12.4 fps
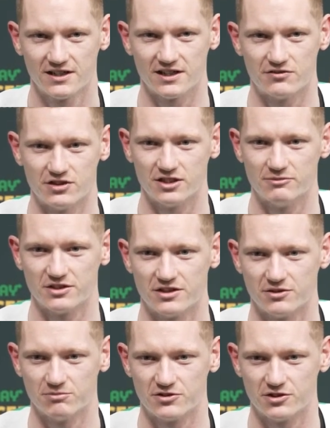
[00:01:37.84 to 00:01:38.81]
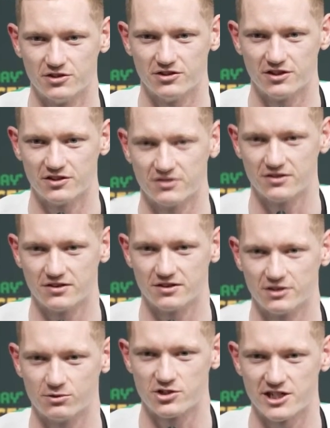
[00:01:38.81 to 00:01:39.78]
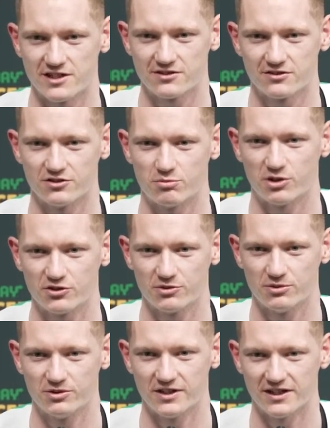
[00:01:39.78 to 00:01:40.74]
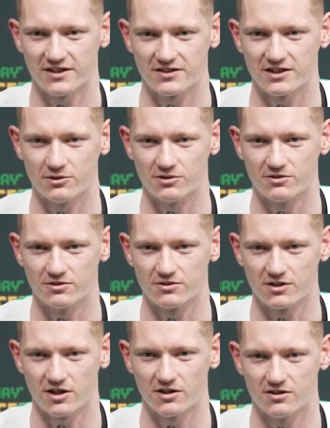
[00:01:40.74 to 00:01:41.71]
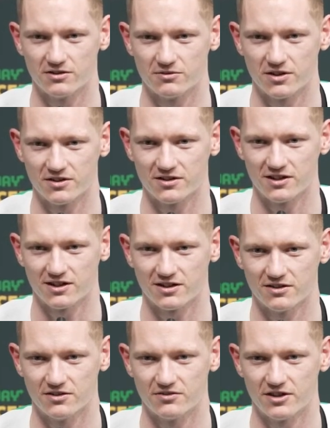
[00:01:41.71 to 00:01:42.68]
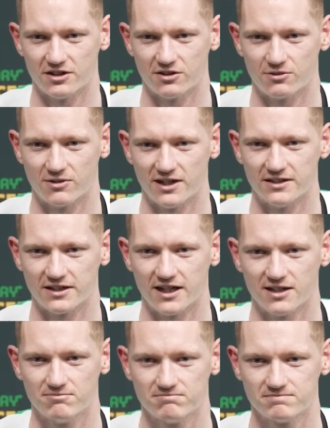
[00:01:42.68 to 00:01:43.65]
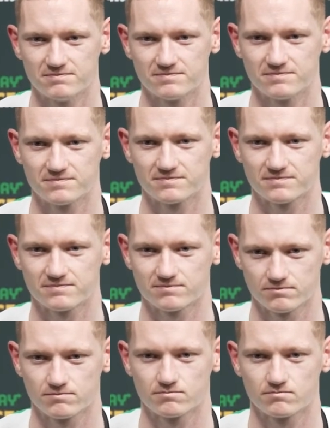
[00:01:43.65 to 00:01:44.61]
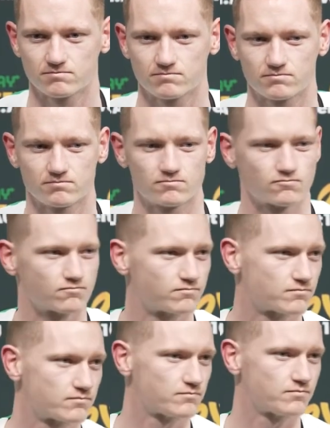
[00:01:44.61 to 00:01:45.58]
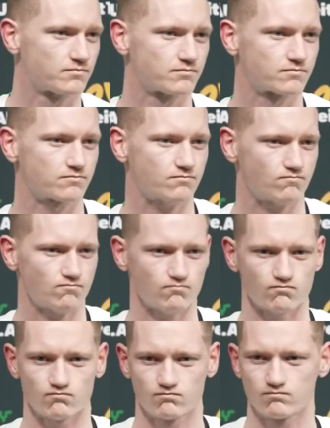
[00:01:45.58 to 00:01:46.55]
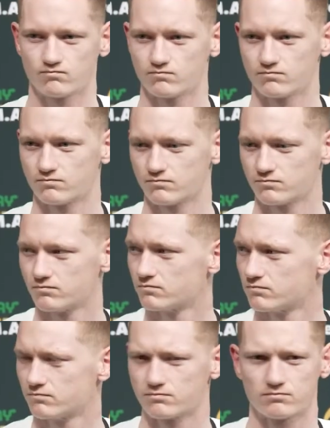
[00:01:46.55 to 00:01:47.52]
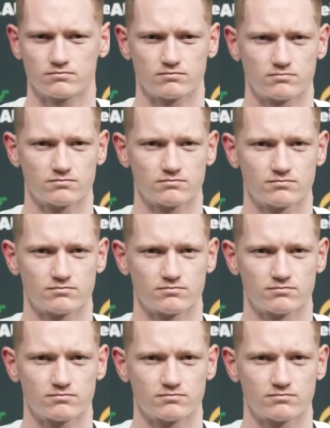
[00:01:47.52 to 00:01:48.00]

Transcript: if you limit them to as little chances as possible, then I think you'll go like a very long way in the game. Kye, Joey Lynch from ESPN, over here, mate.